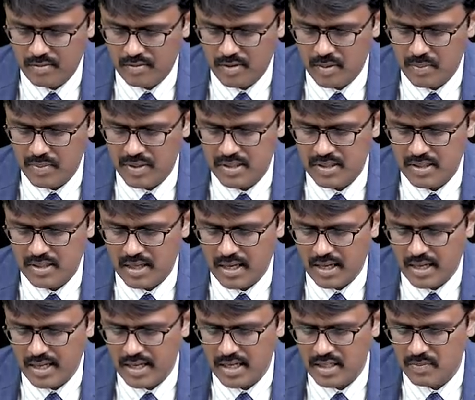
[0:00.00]
from its
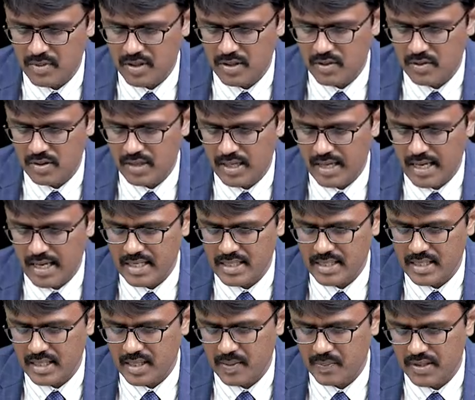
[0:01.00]
attachment to the
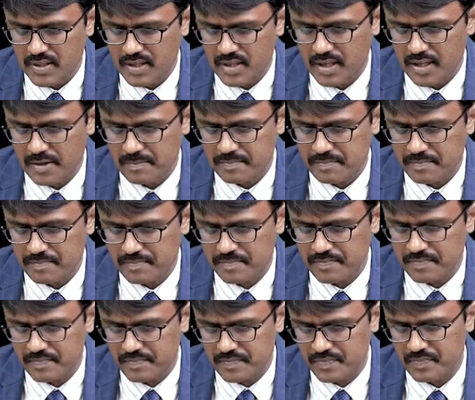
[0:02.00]
gastric epithelium.
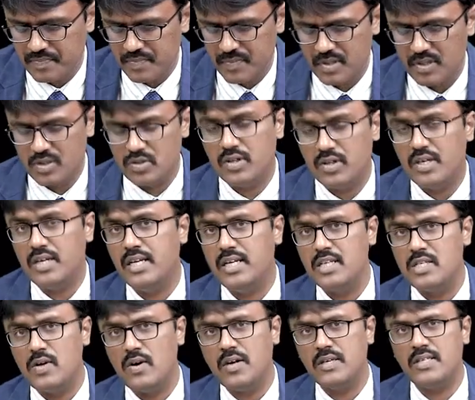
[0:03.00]
So it
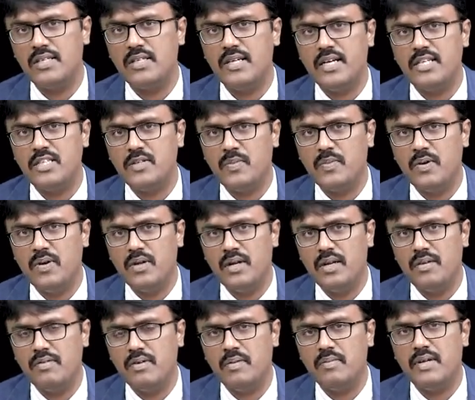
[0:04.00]
dislodges H.
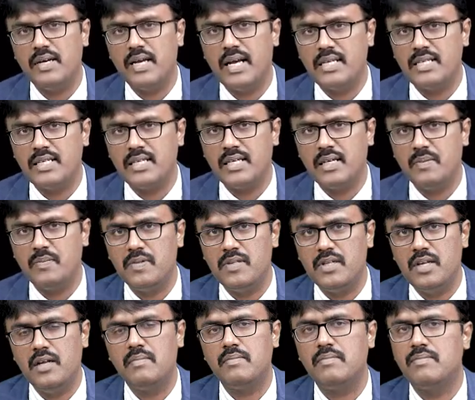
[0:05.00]
pylori from the gastric
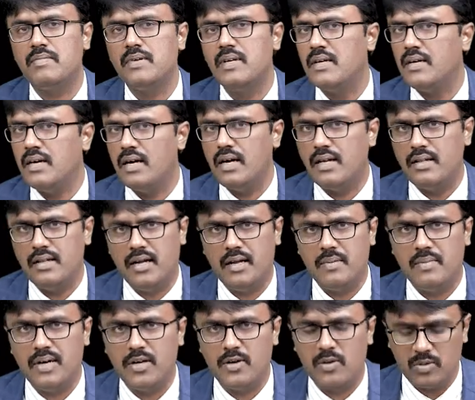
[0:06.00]
epithelium and
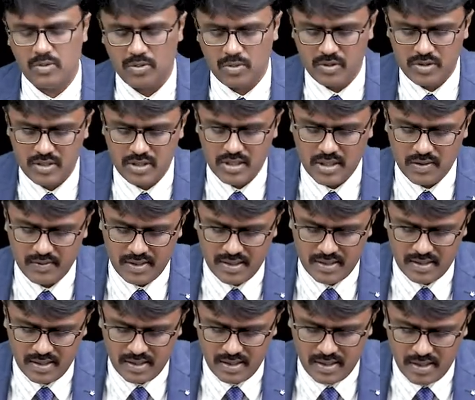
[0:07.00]
thereby it throws it away.
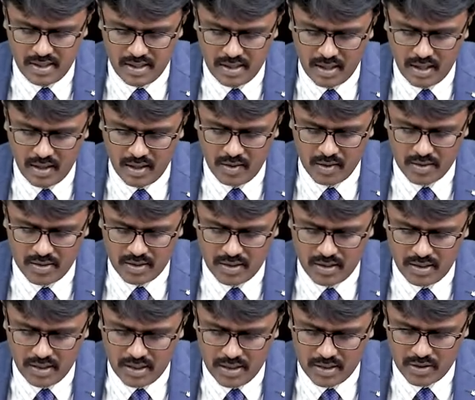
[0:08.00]
And also the
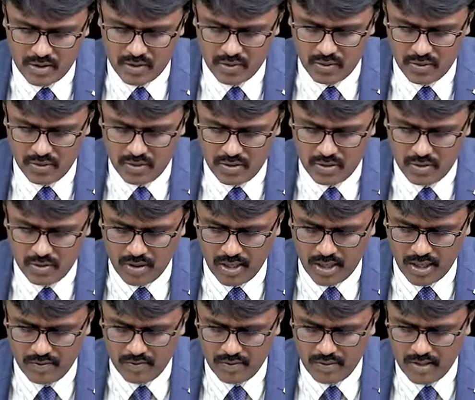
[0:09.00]
drug has shown to
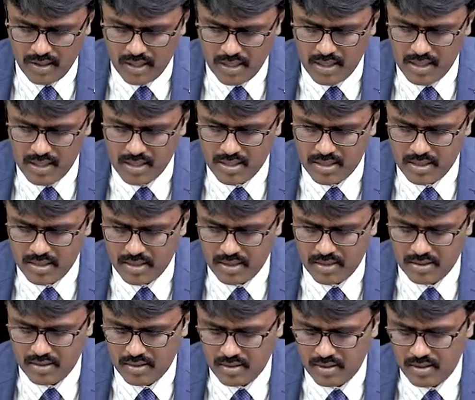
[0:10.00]
have ulcer
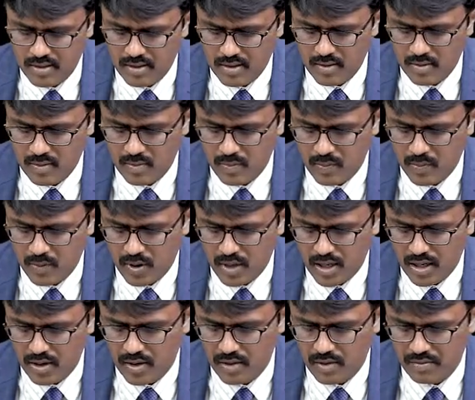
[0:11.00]

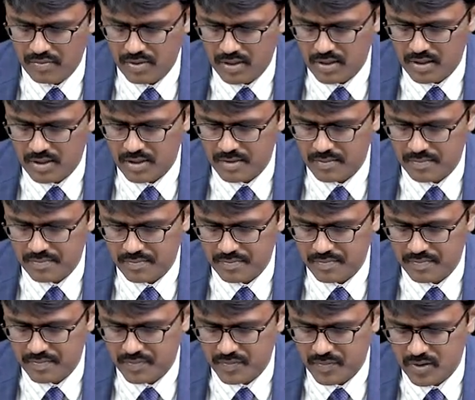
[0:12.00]
protective effect.
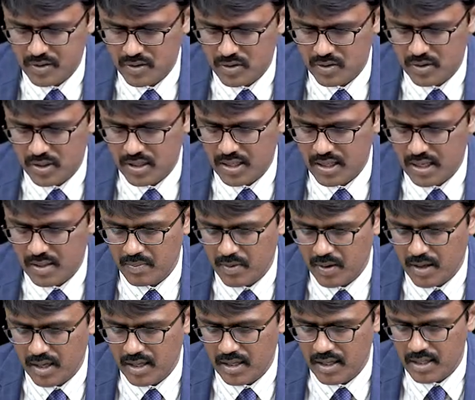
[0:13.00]
So it can
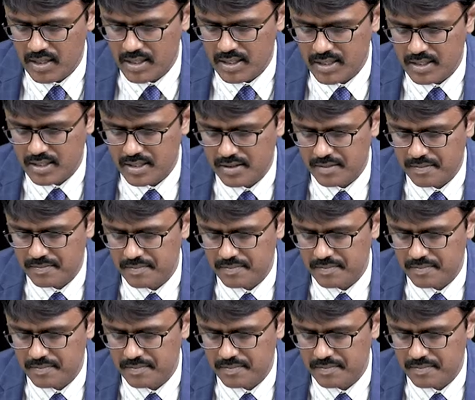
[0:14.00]
protect ulcer.